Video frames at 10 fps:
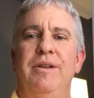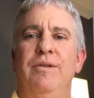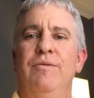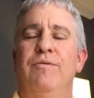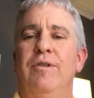to
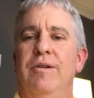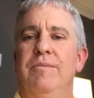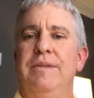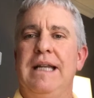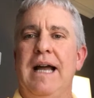you
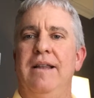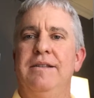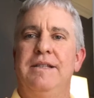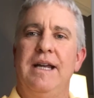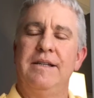from
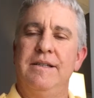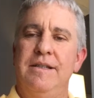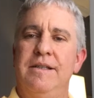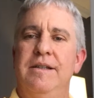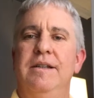Dallas,
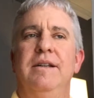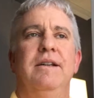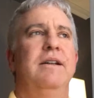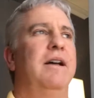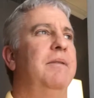Texas.
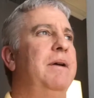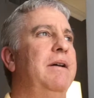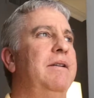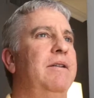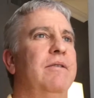I'm
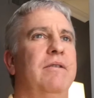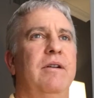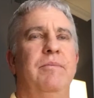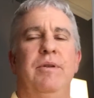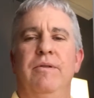out here
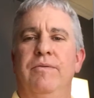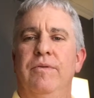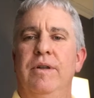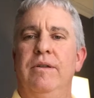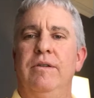in a
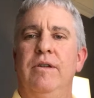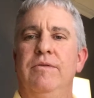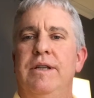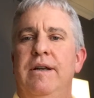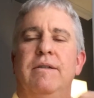beautiful Hilton
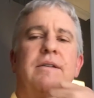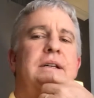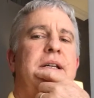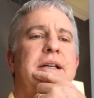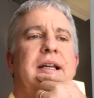Hotel
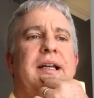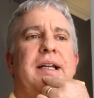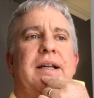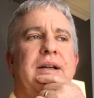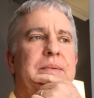
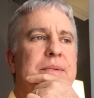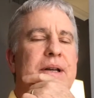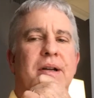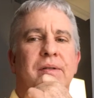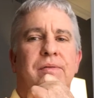and
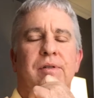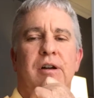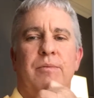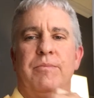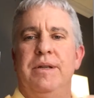out here for a
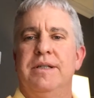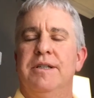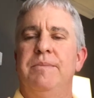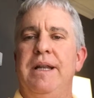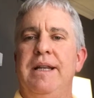couple
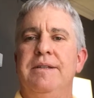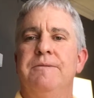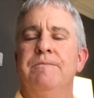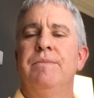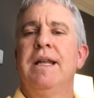business
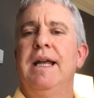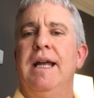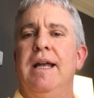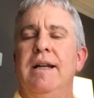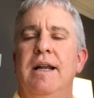meetings.
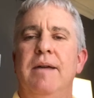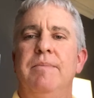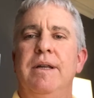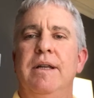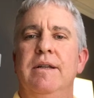And
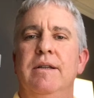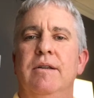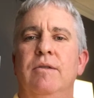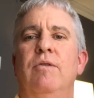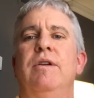I've been
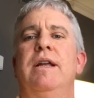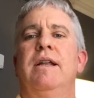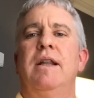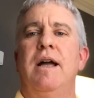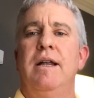learning
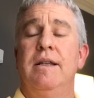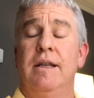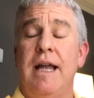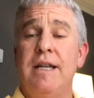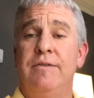a lot in the
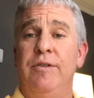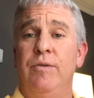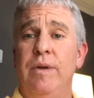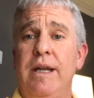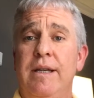last
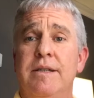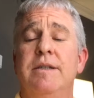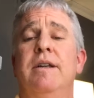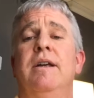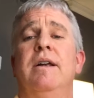few weeks